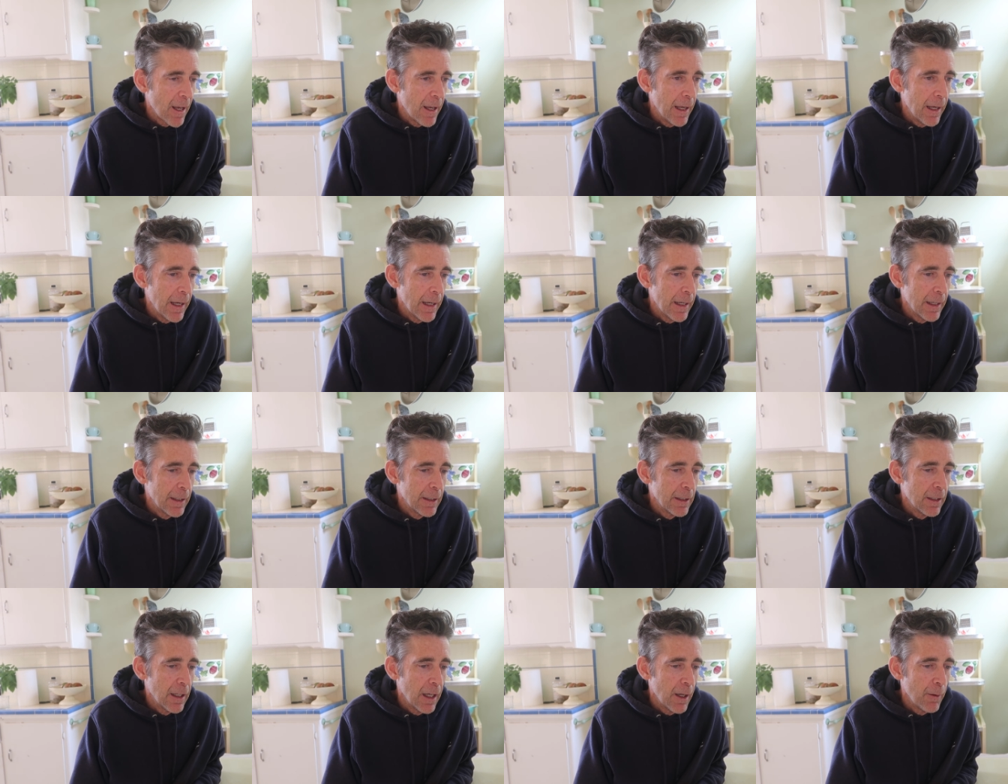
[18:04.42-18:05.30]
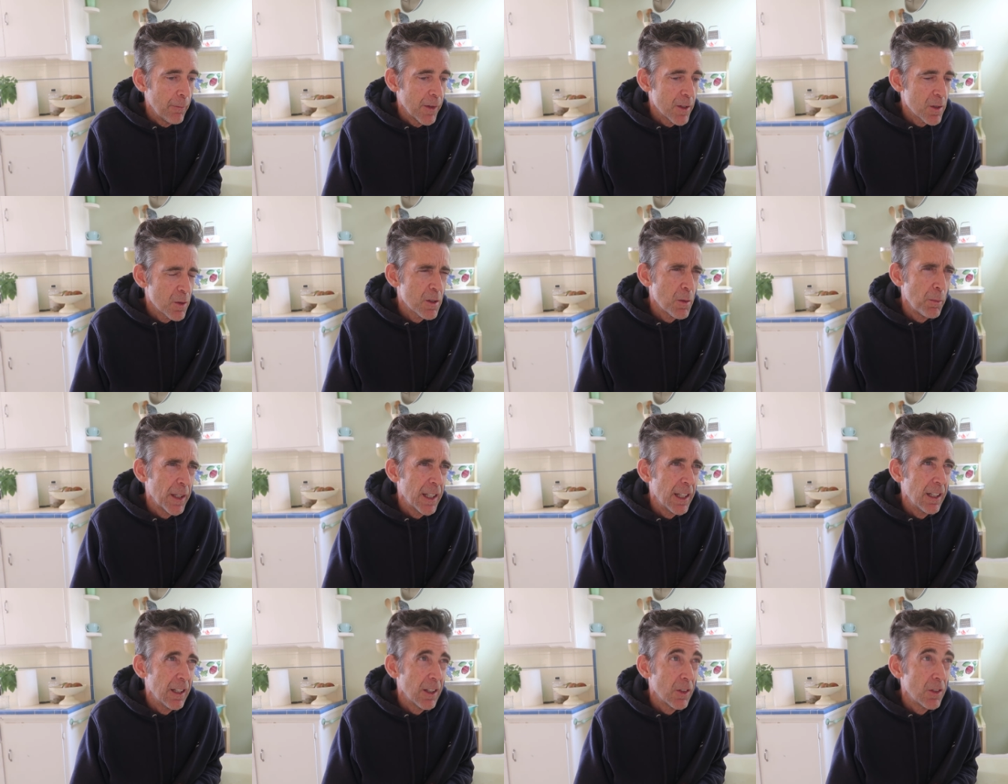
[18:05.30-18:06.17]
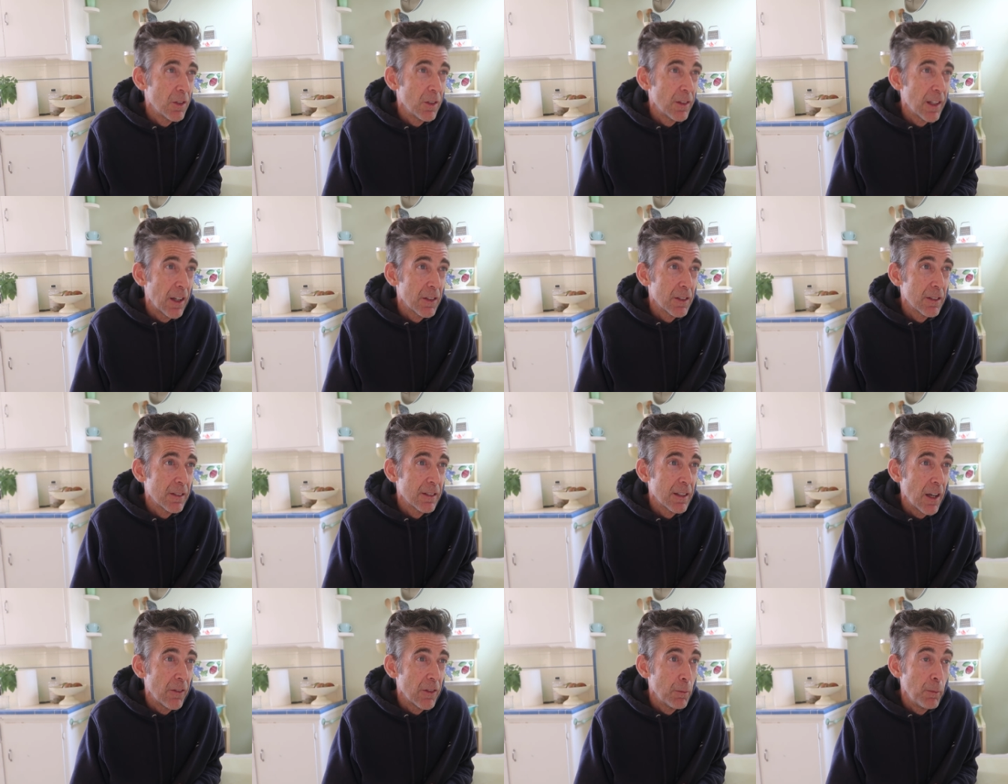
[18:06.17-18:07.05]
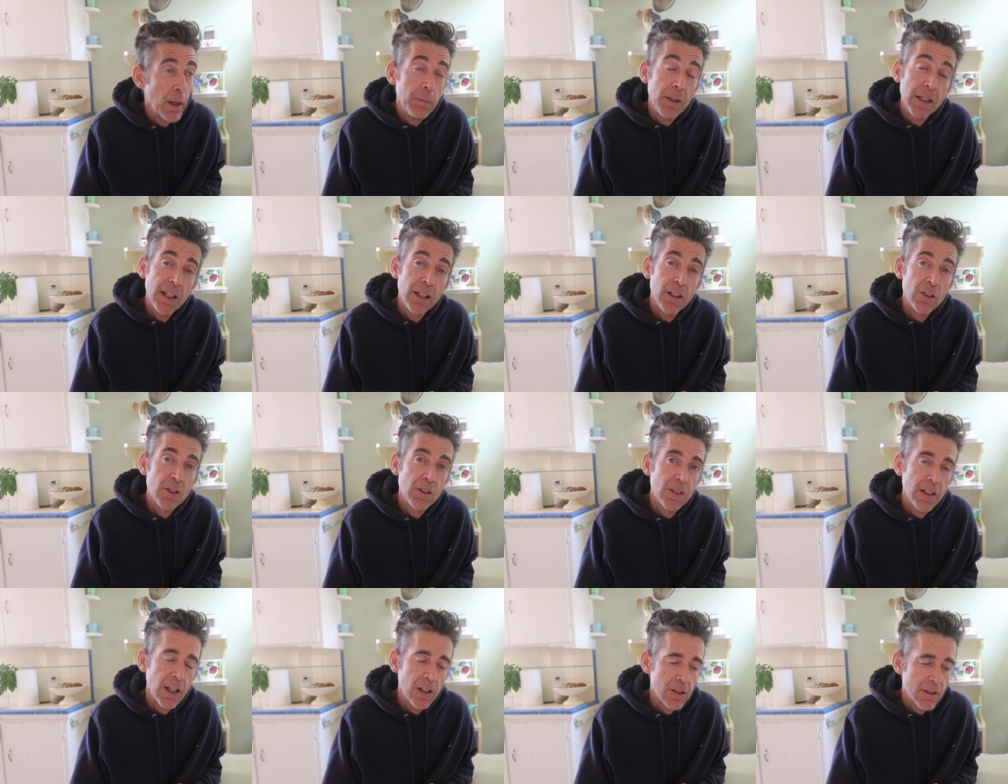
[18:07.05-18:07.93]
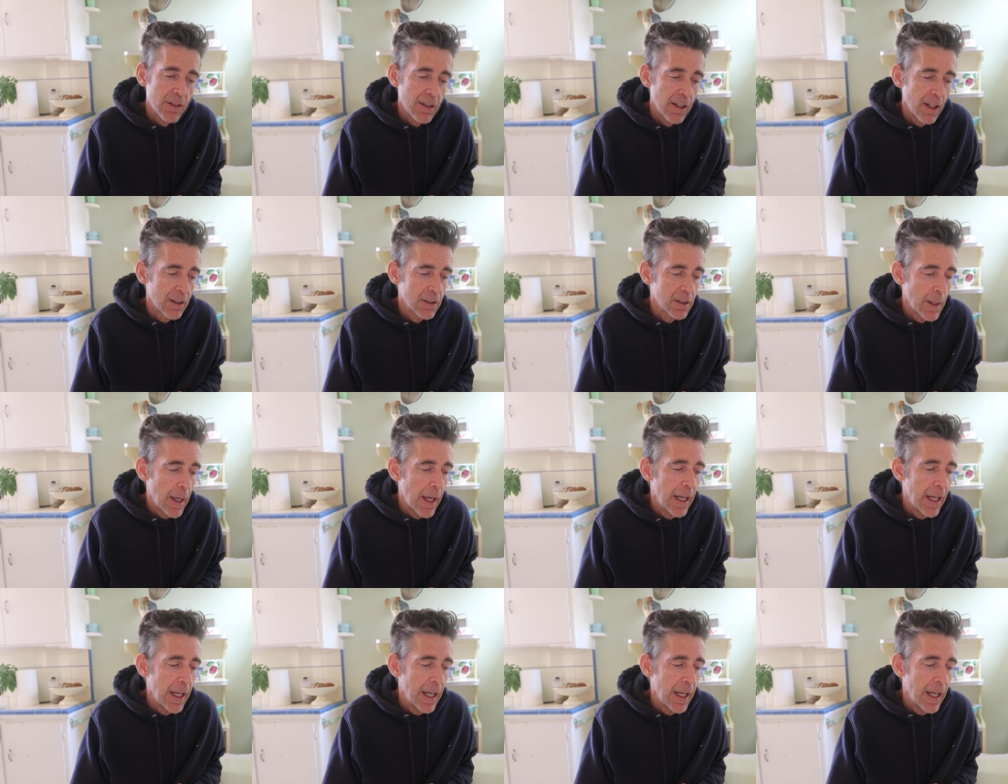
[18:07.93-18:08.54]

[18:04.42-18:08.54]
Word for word: and um, this was the beginning of 2007, maybe the end of 2006.